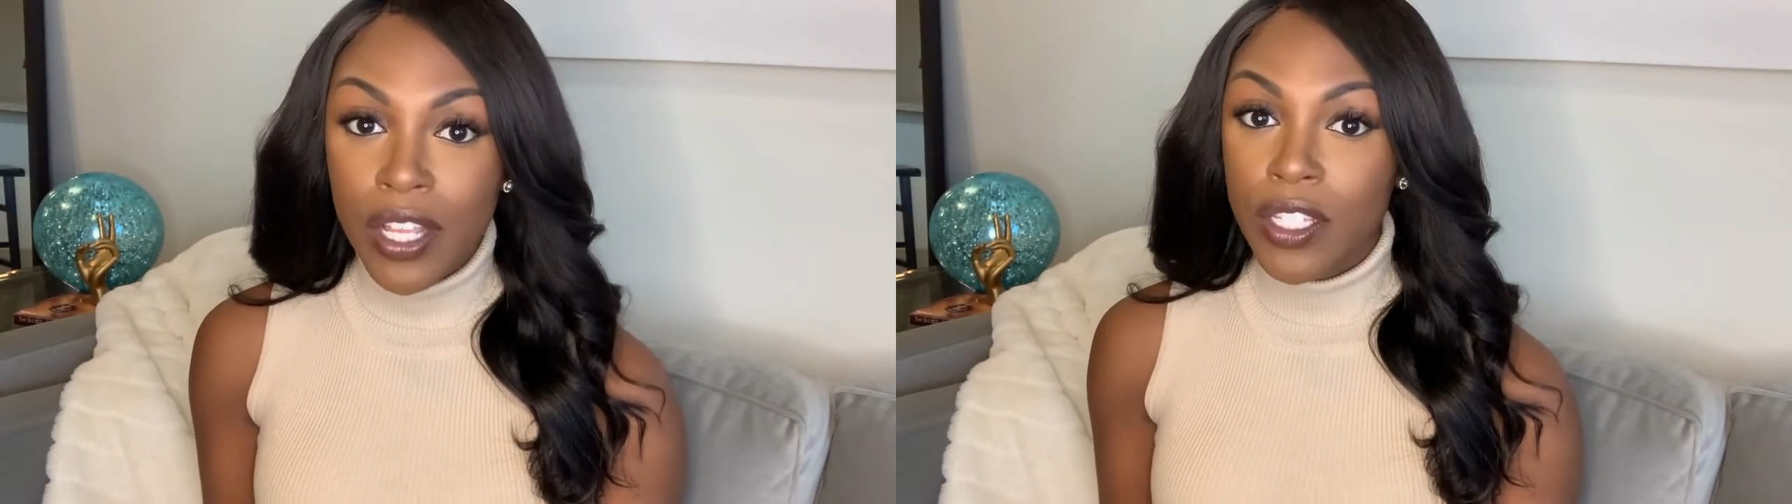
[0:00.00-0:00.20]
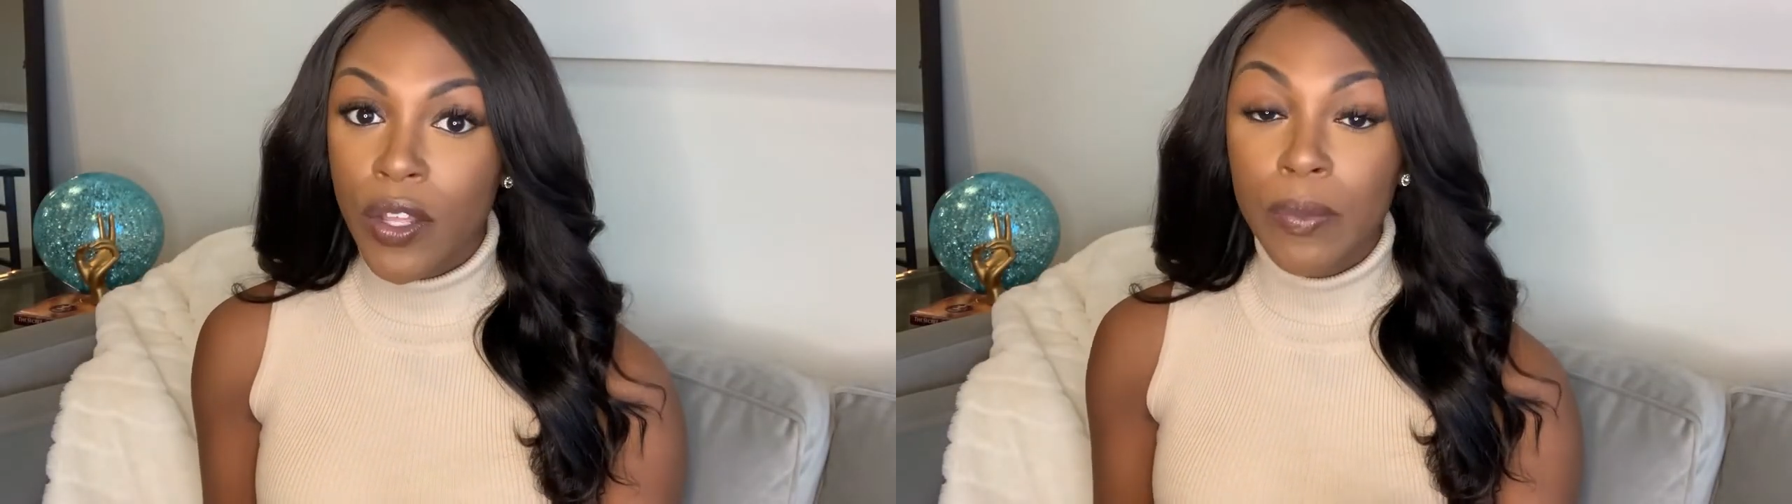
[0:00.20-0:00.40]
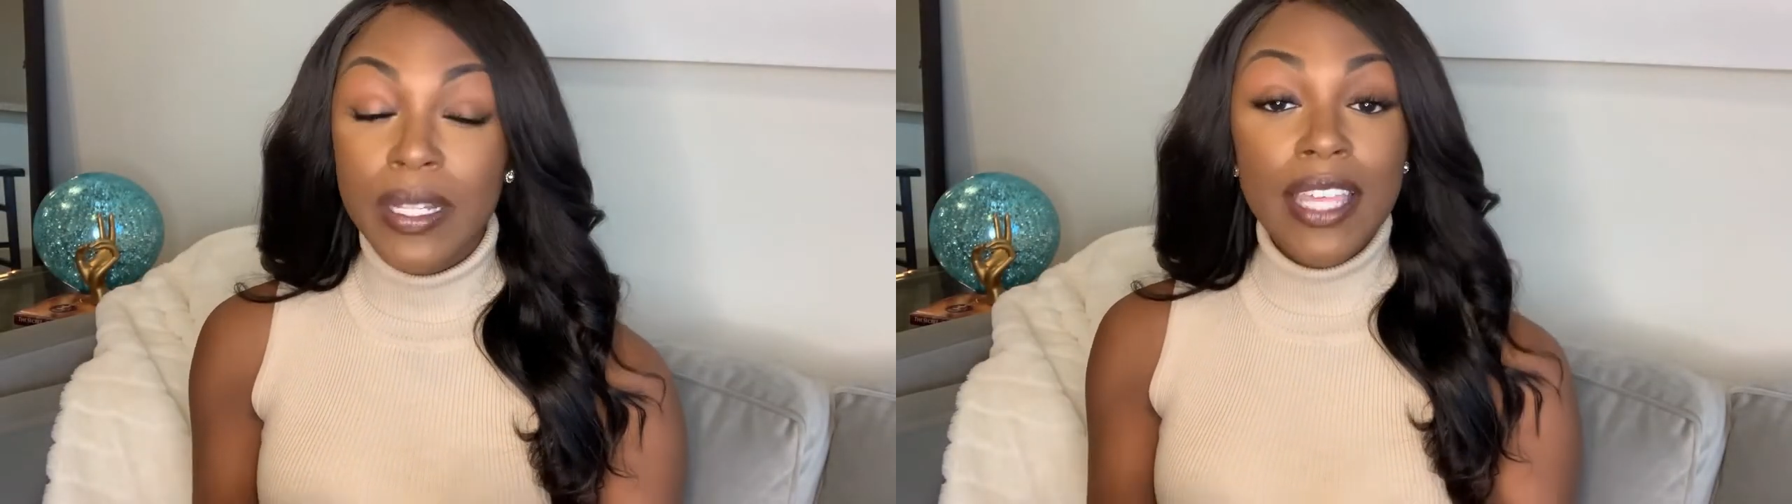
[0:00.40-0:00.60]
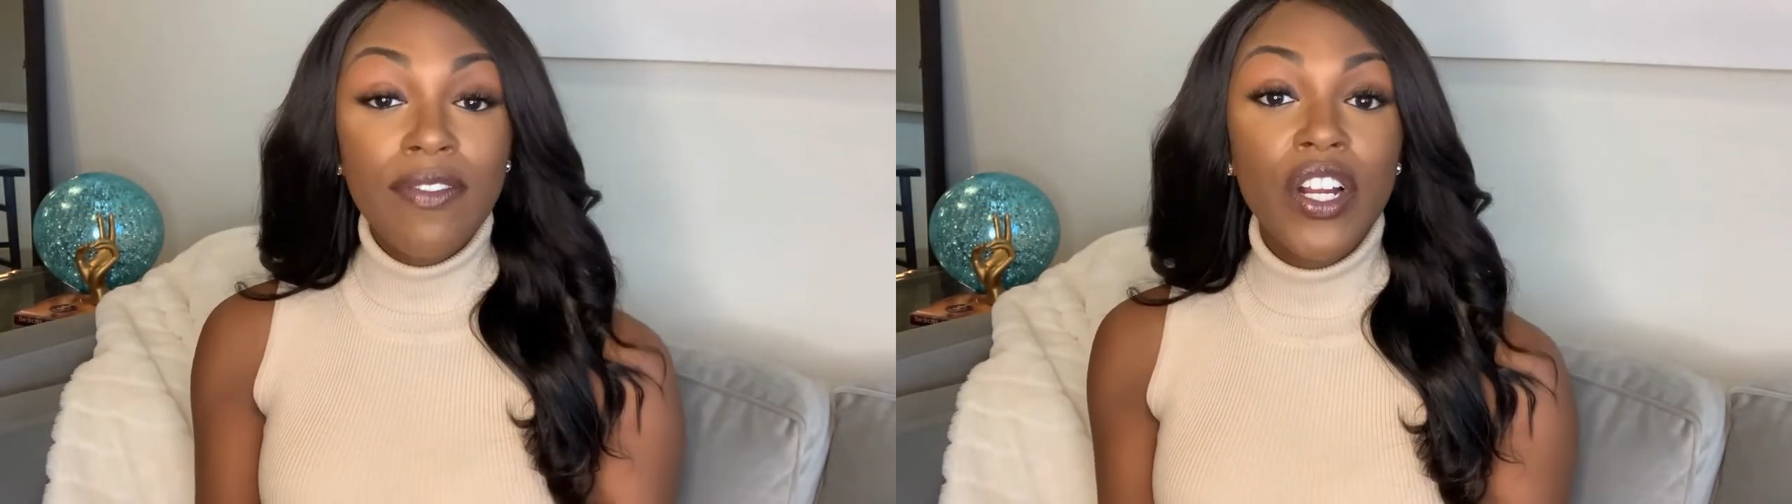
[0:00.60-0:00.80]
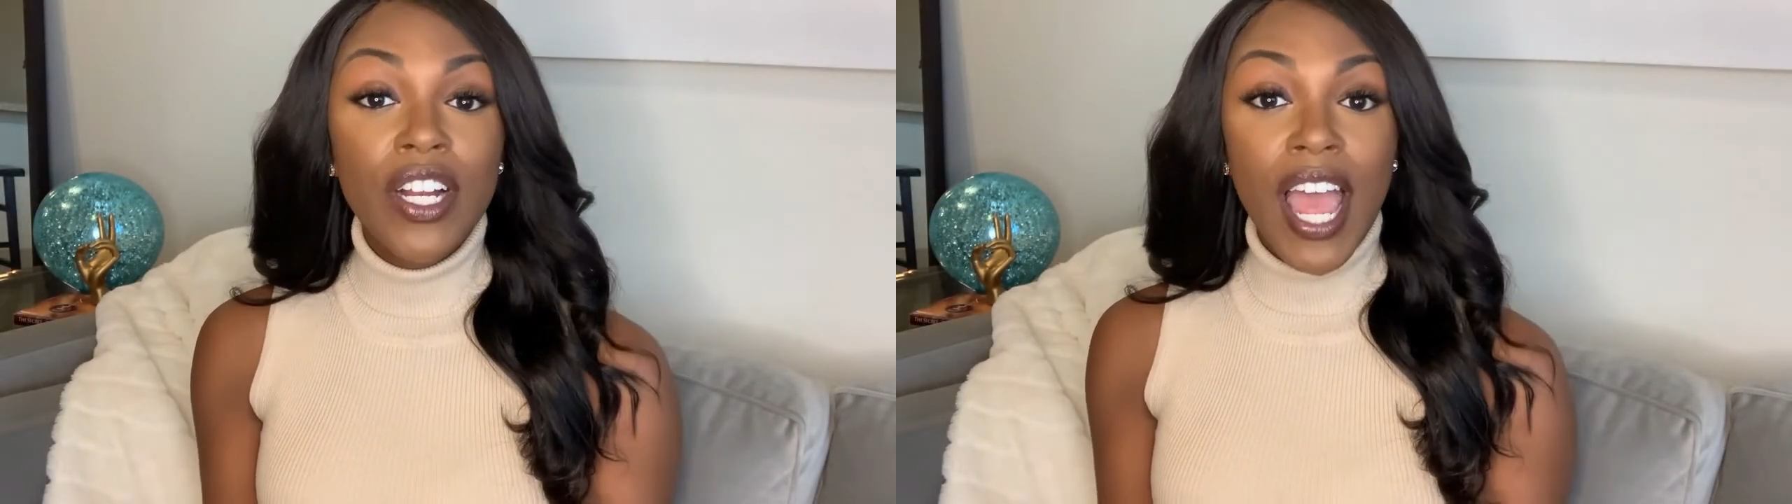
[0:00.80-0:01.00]
So believe
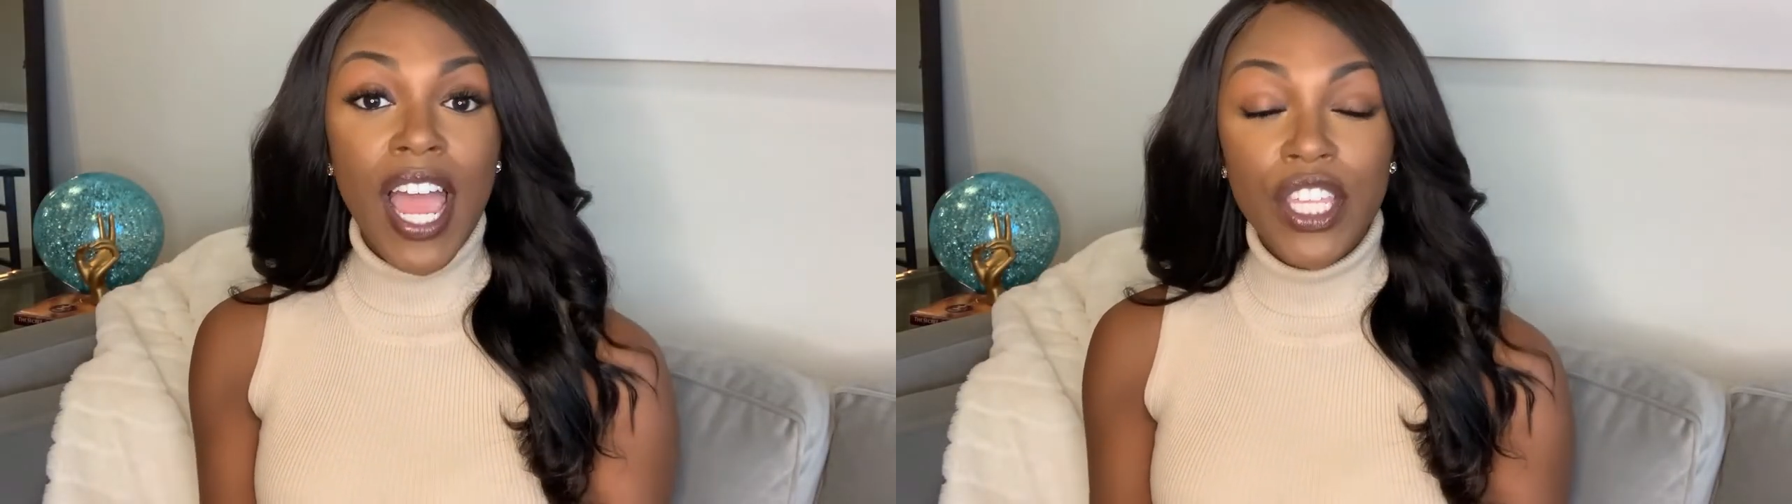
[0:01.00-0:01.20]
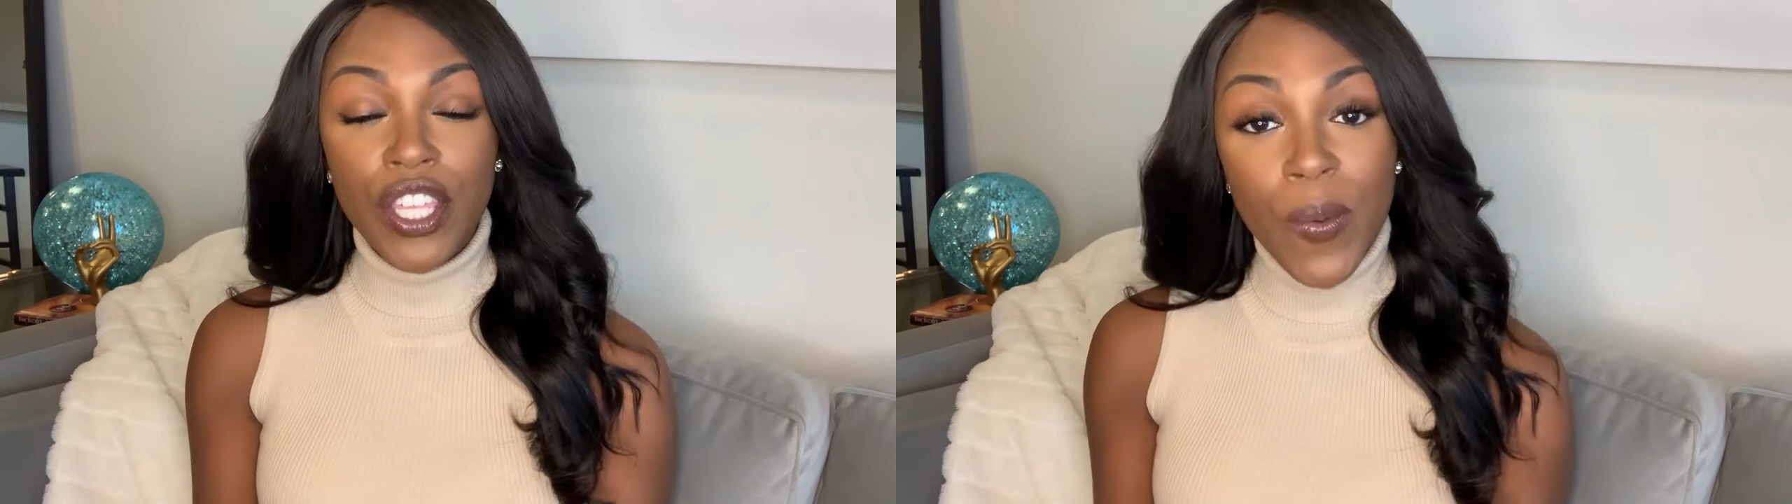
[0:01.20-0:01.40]
it or not,